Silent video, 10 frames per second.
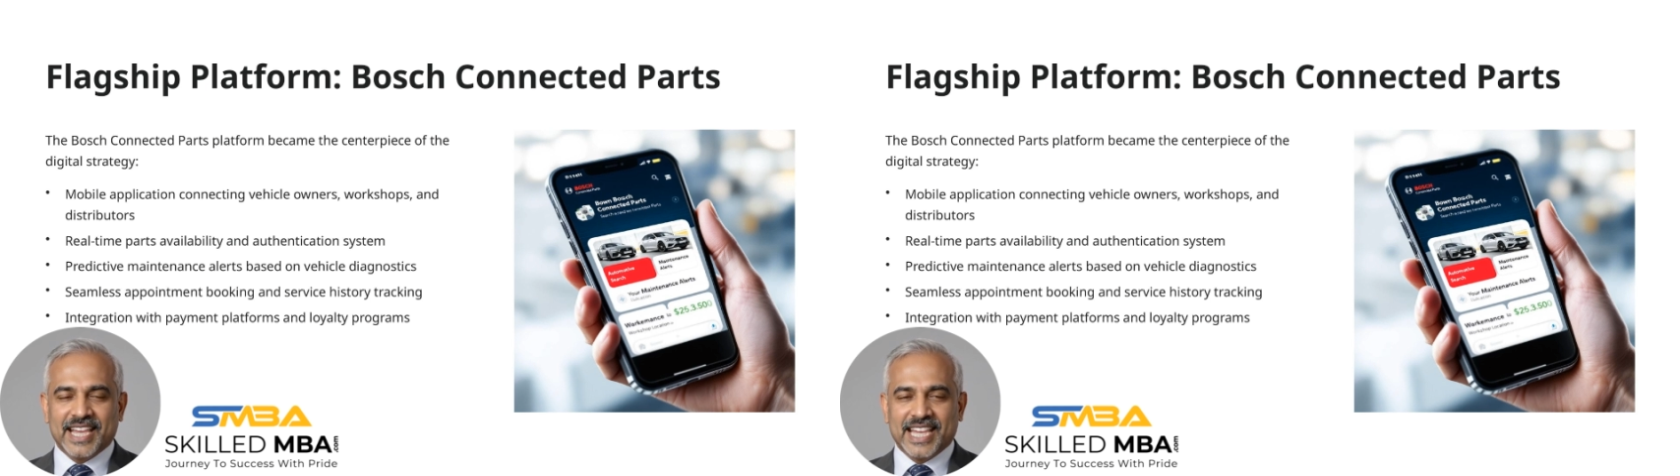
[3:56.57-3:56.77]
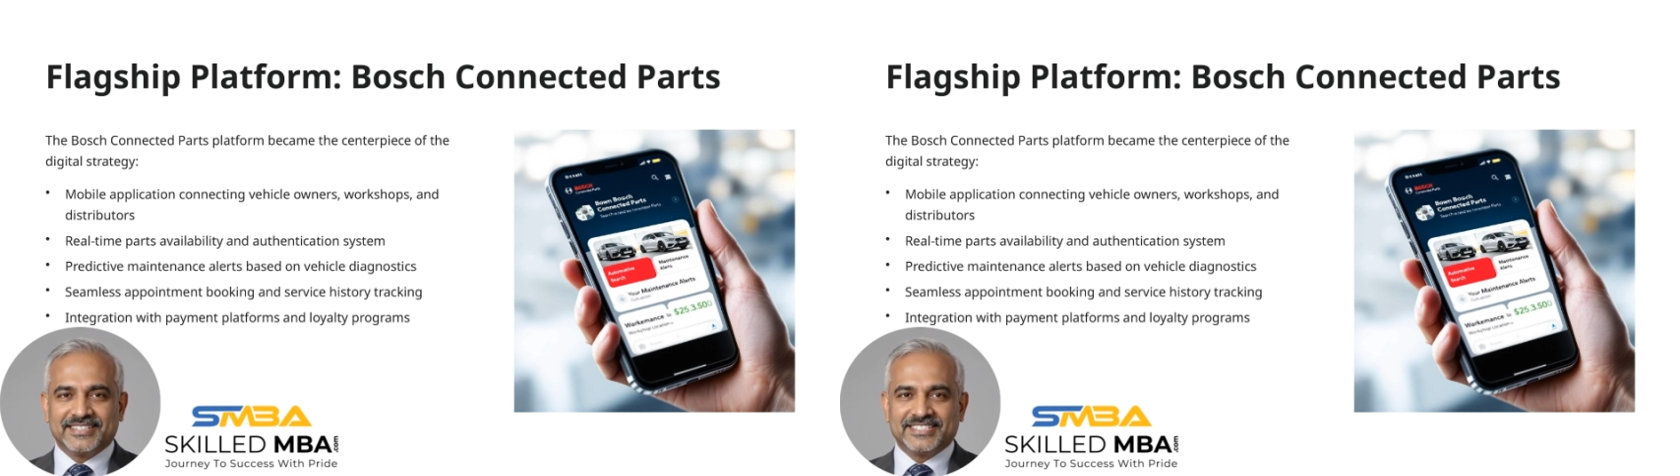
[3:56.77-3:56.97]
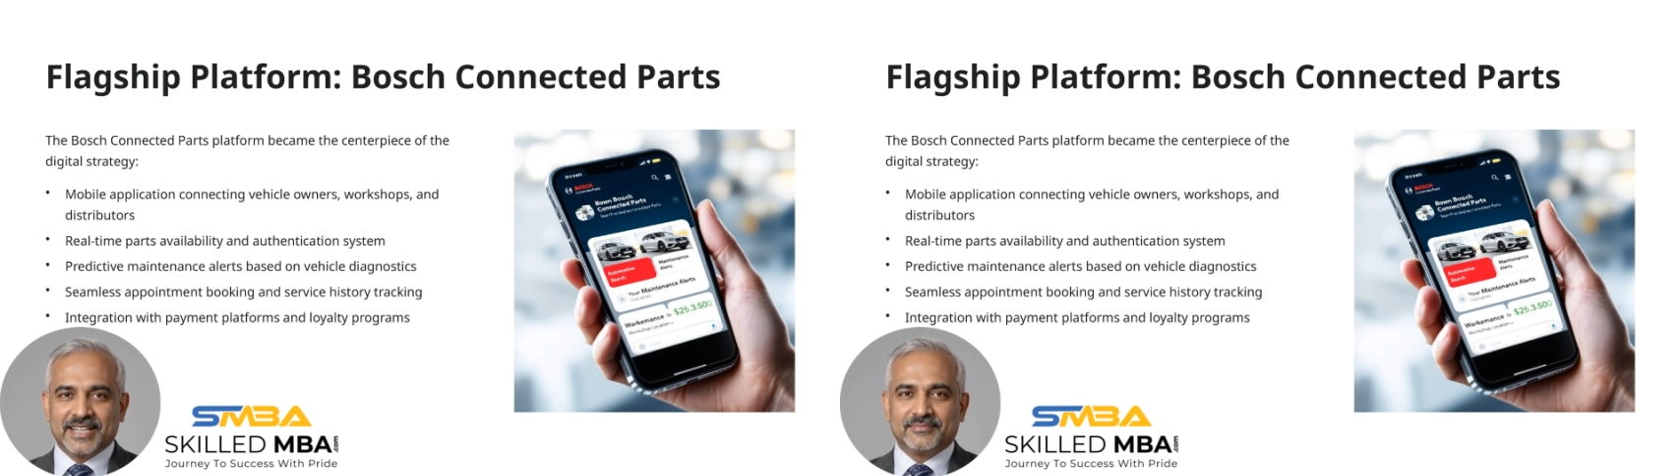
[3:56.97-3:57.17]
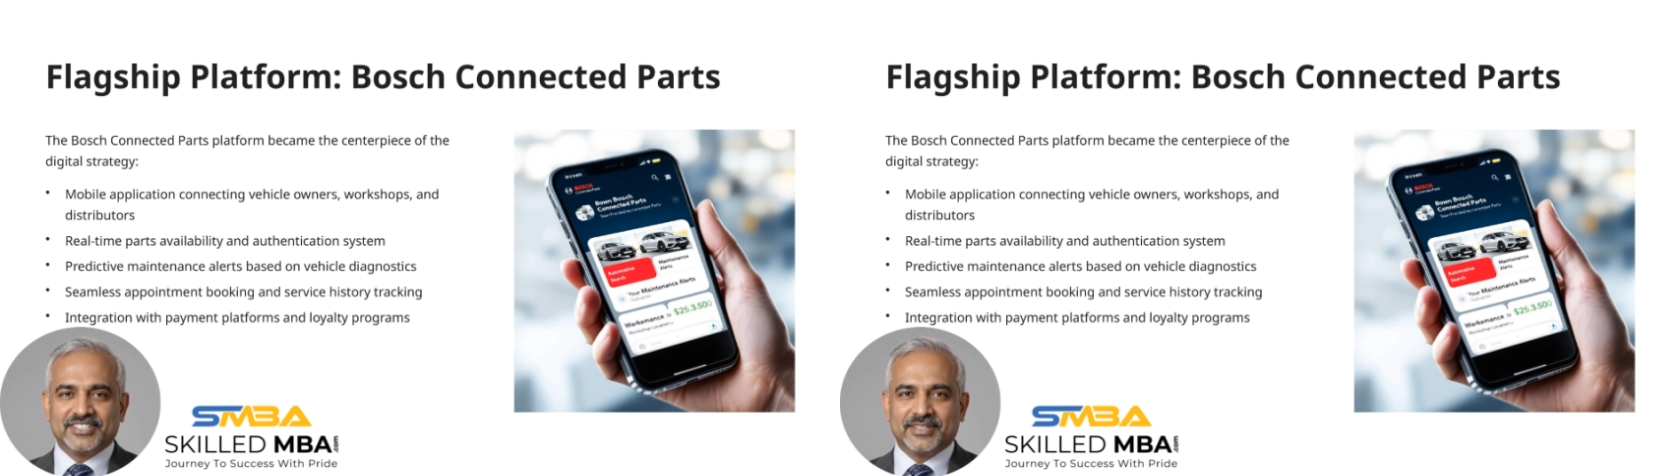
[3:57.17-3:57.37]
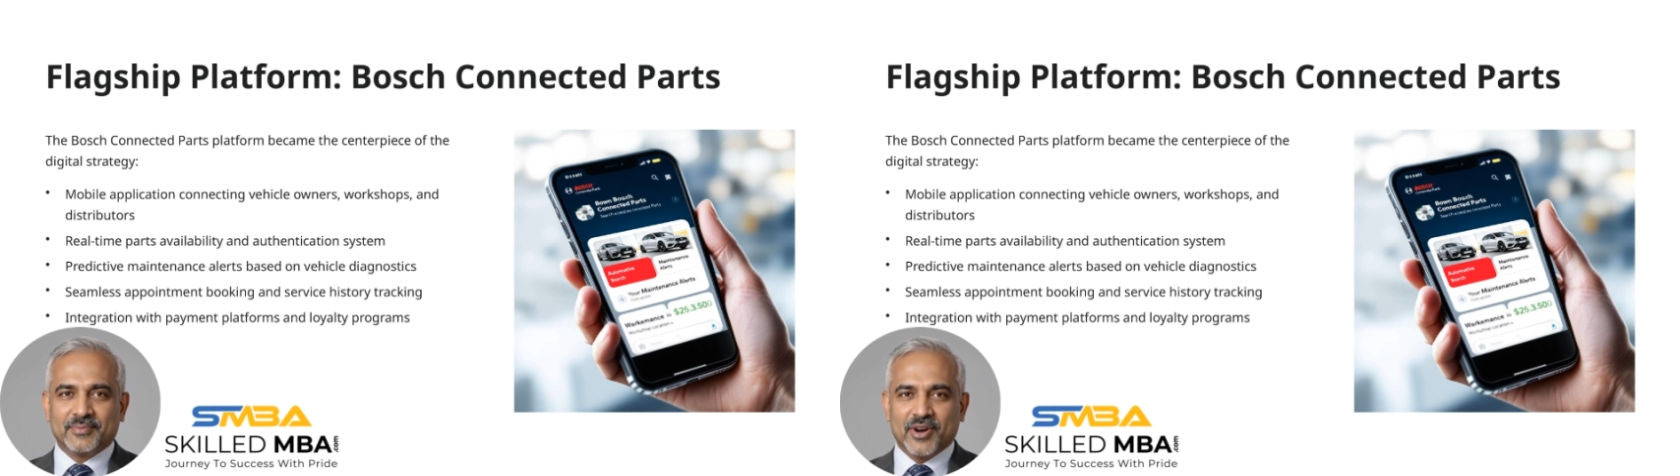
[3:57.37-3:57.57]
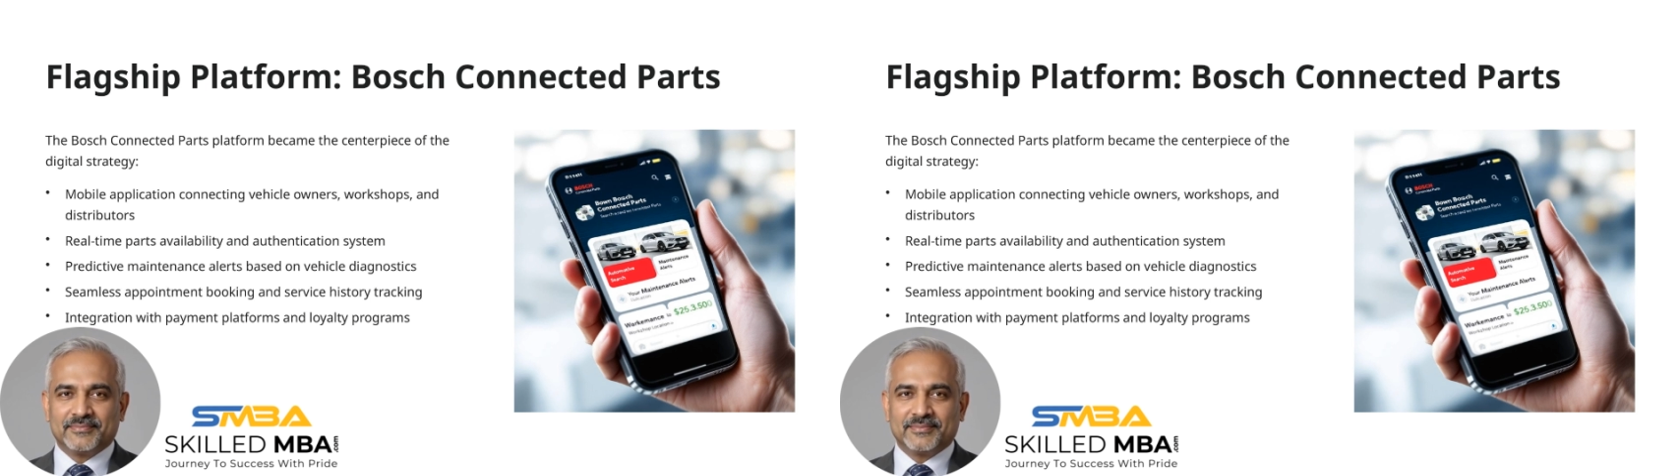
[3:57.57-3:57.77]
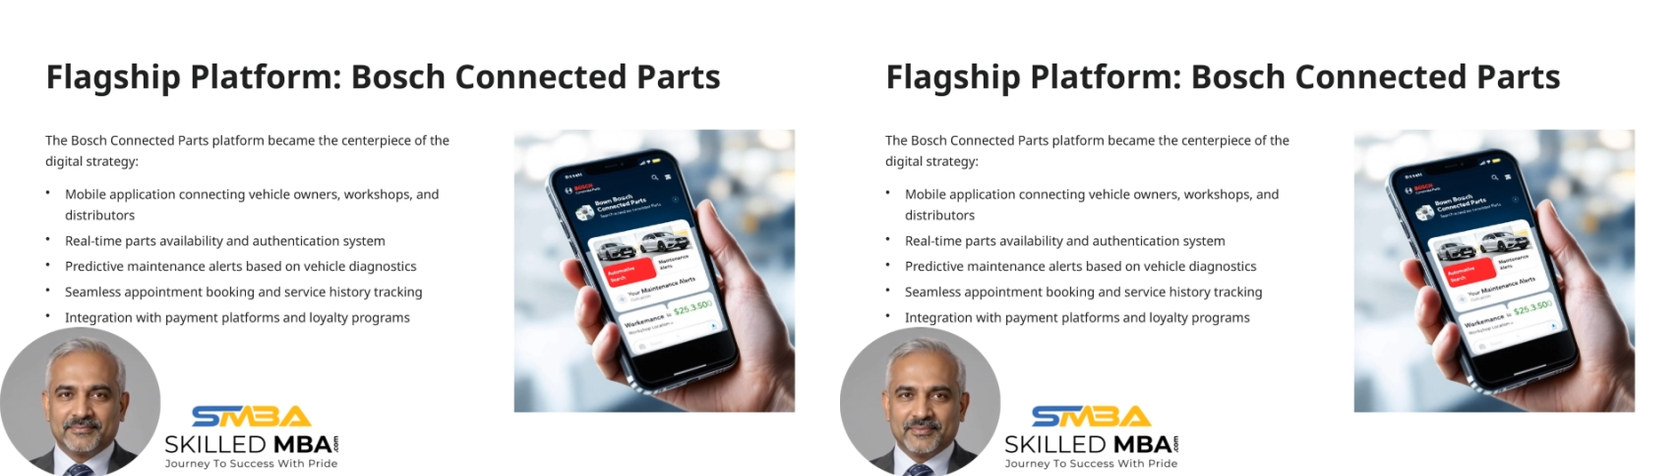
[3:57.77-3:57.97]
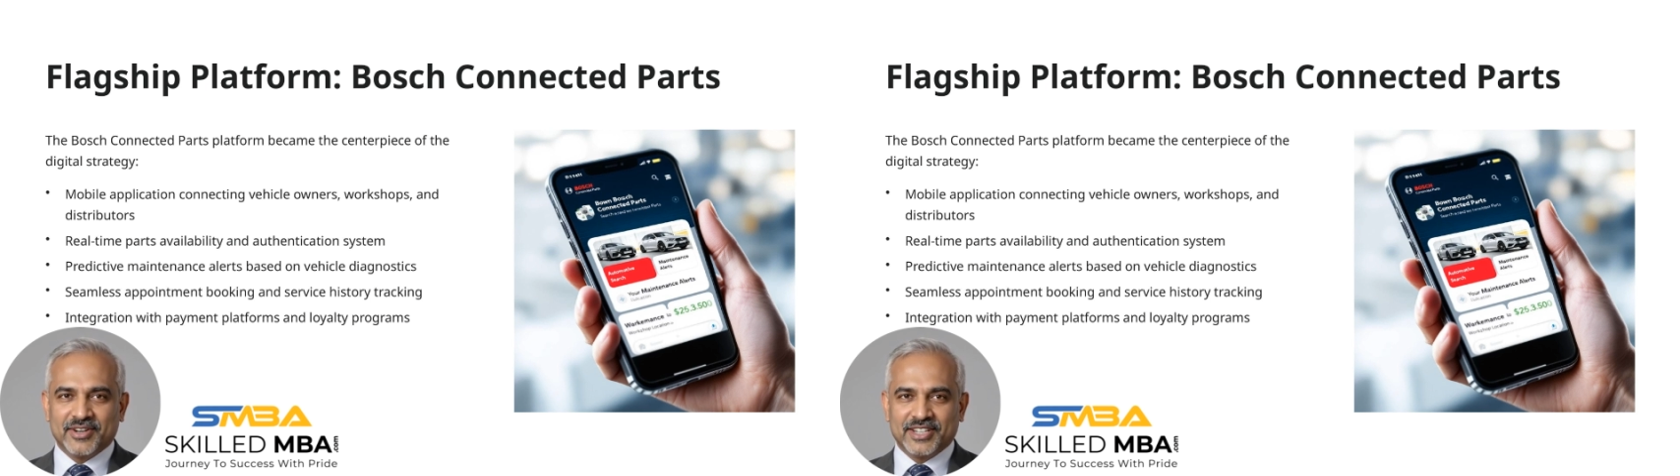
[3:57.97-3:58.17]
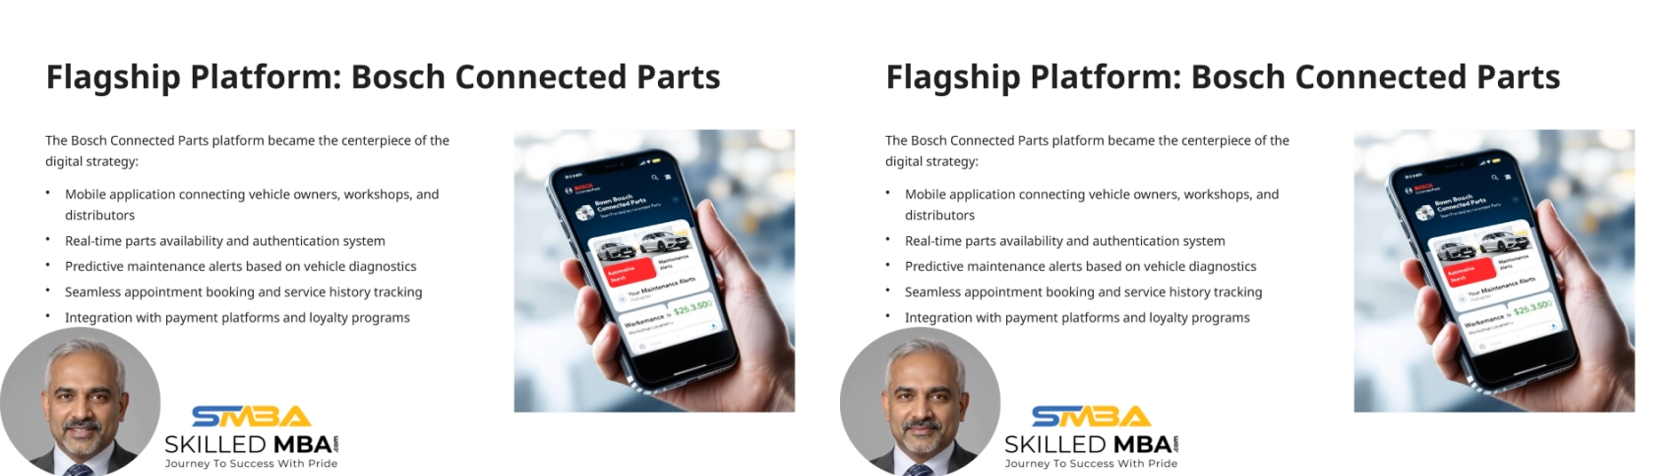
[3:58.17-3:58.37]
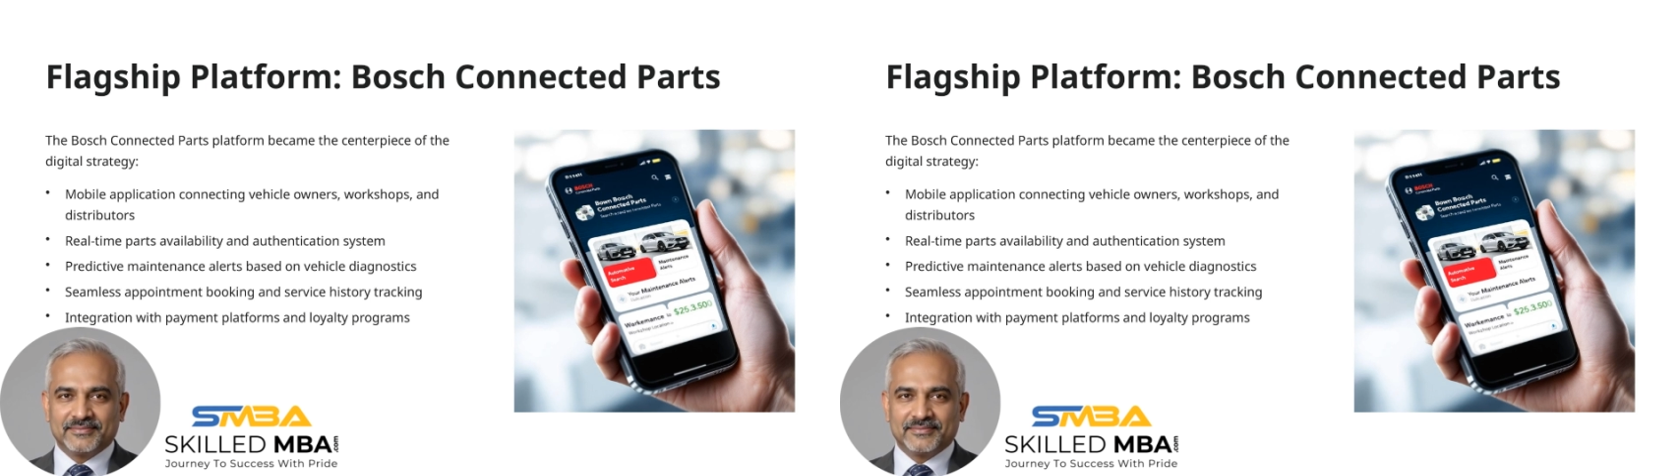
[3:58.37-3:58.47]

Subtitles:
and seamless appointment booking.